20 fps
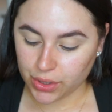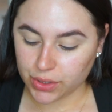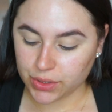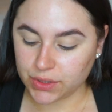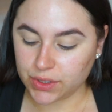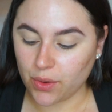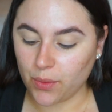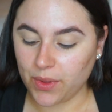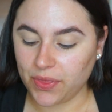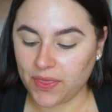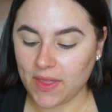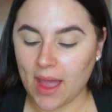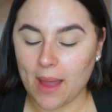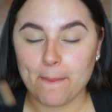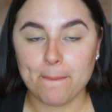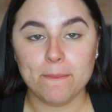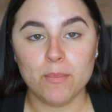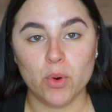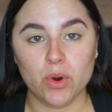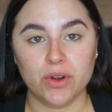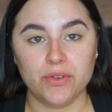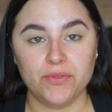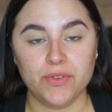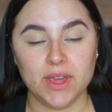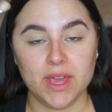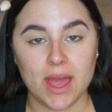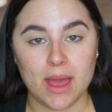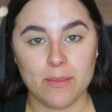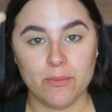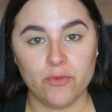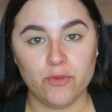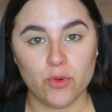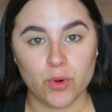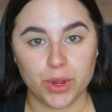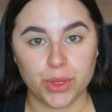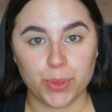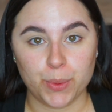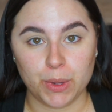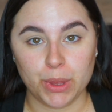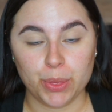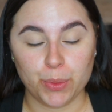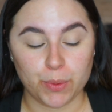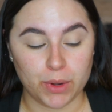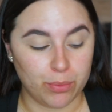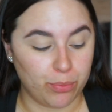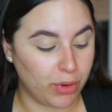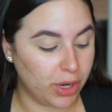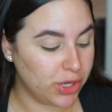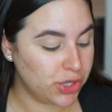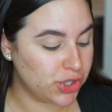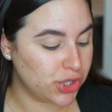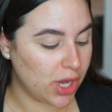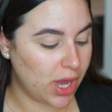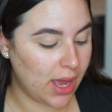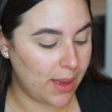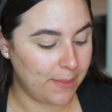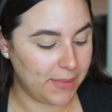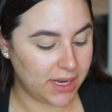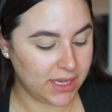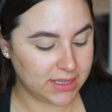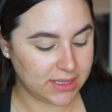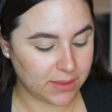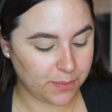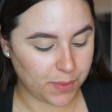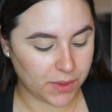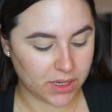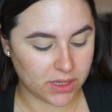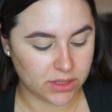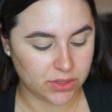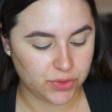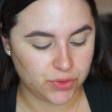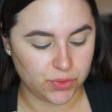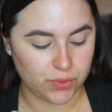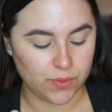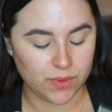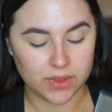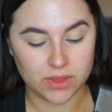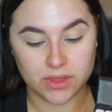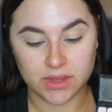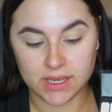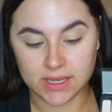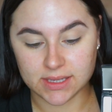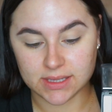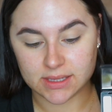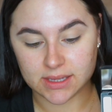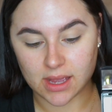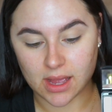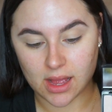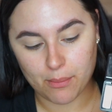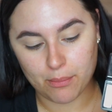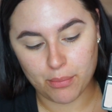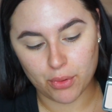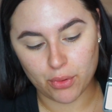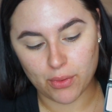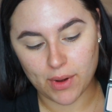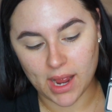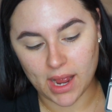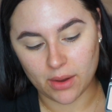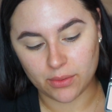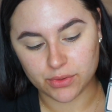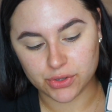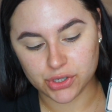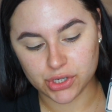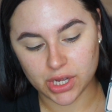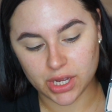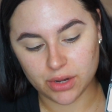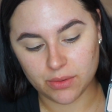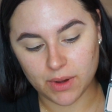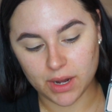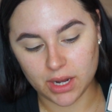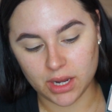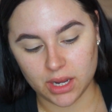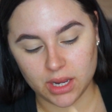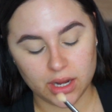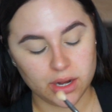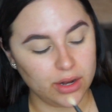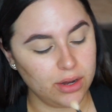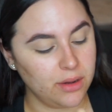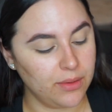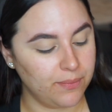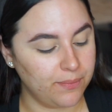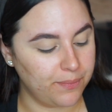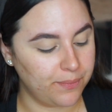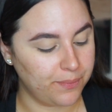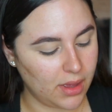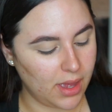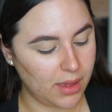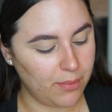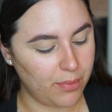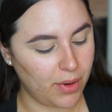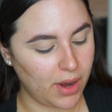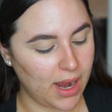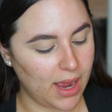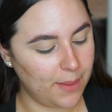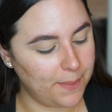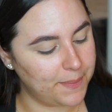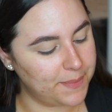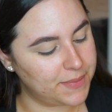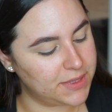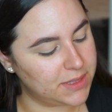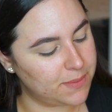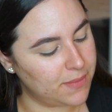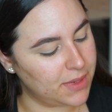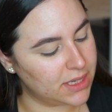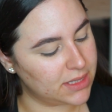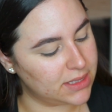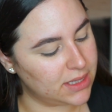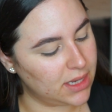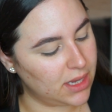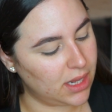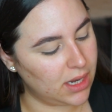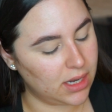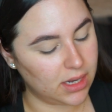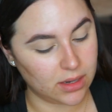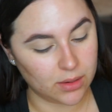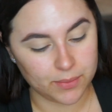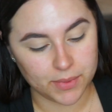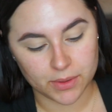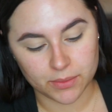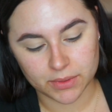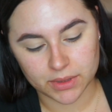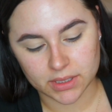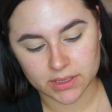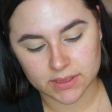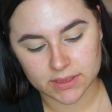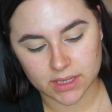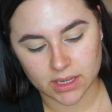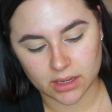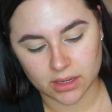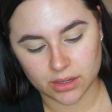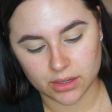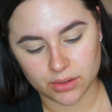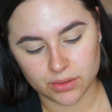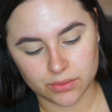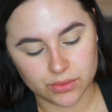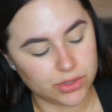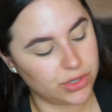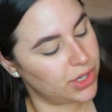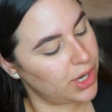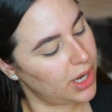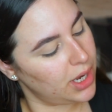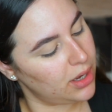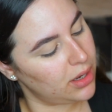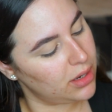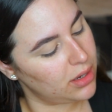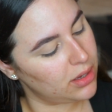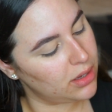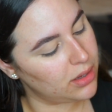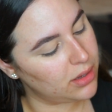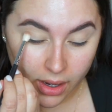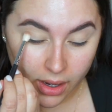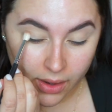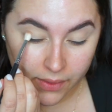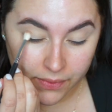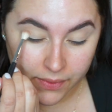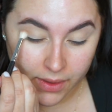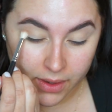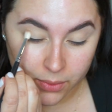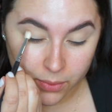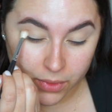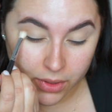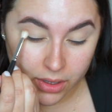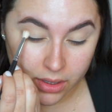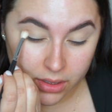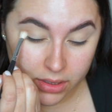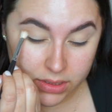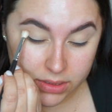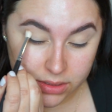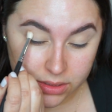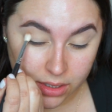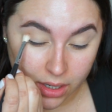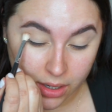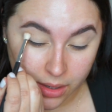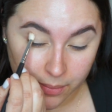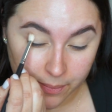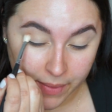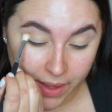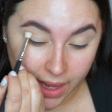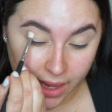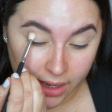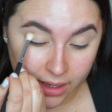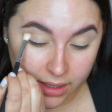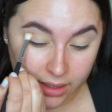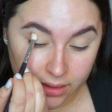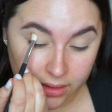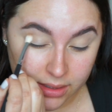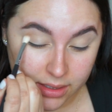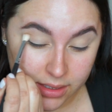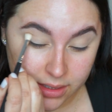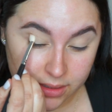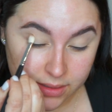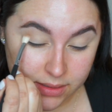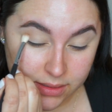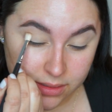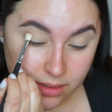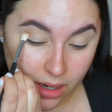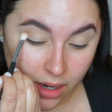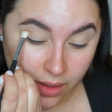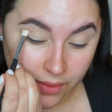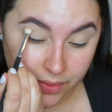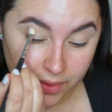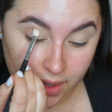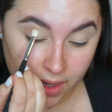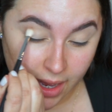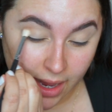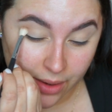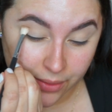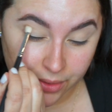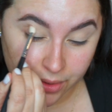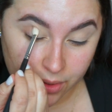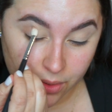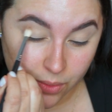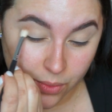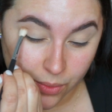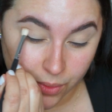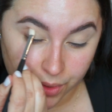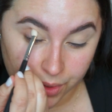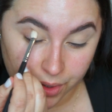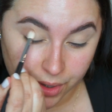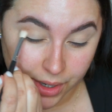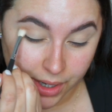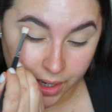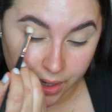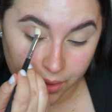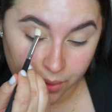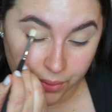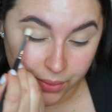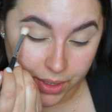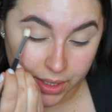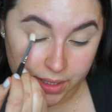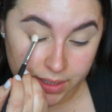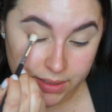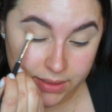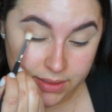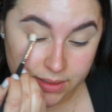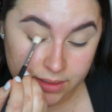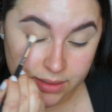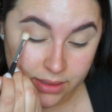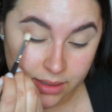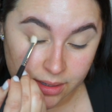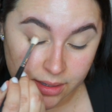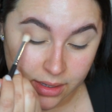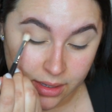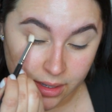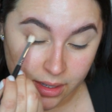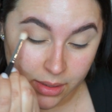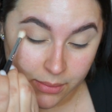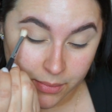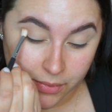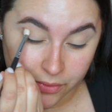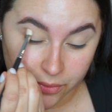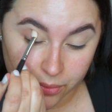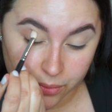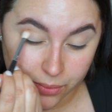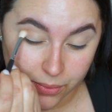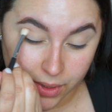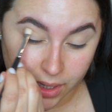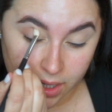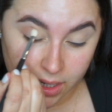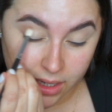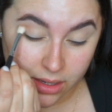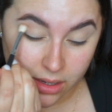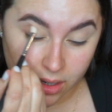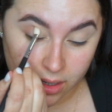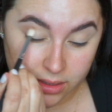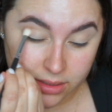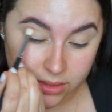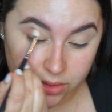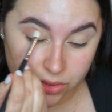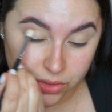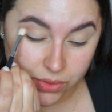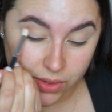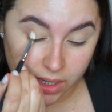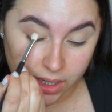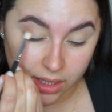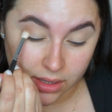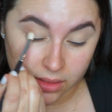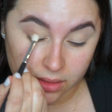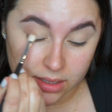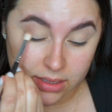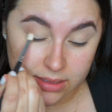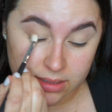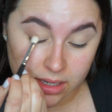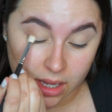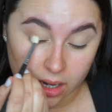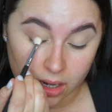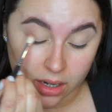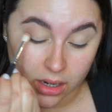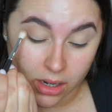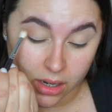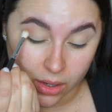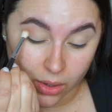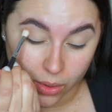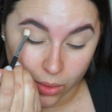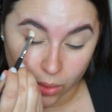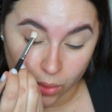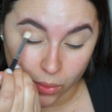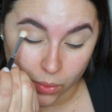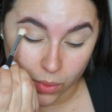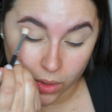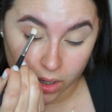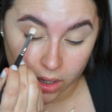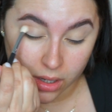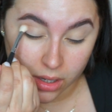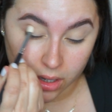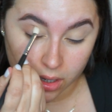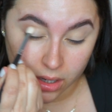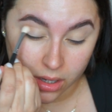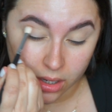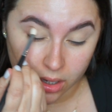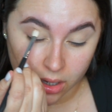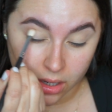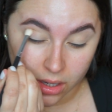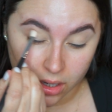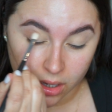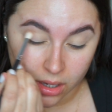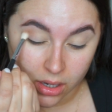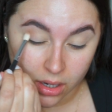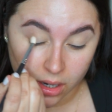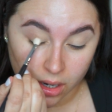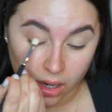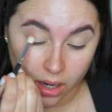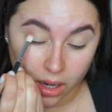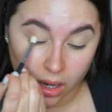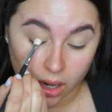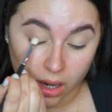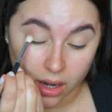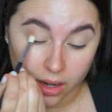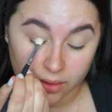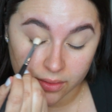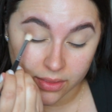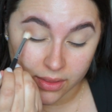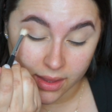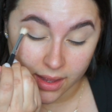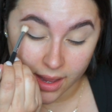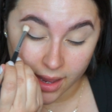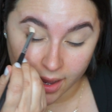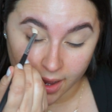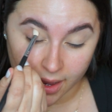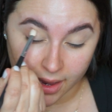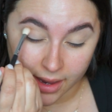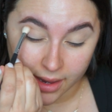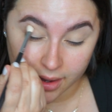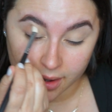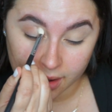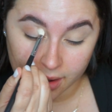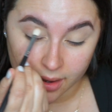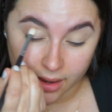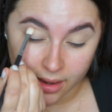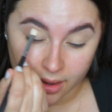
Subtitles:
So with that Morphe M433 brush, I'm gonna dip into this brown shade right here and perhaps mix it a little bit with this like nude shade, and then we're gonna start packing this on the outer corner and crease, but really concentrating this low on the eye.